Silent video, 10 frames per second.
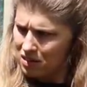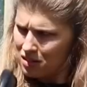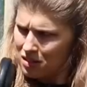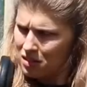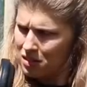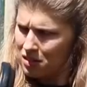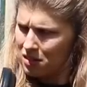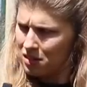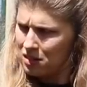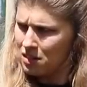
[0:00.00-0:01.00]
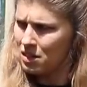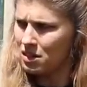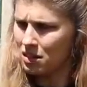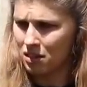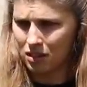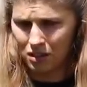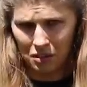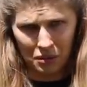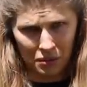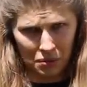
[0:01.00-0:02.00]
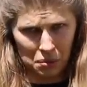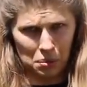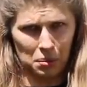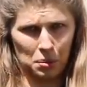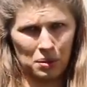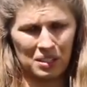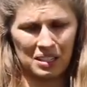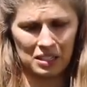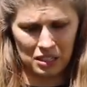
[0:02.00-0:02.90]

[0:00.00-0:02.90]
No words are spoken by the person on screen.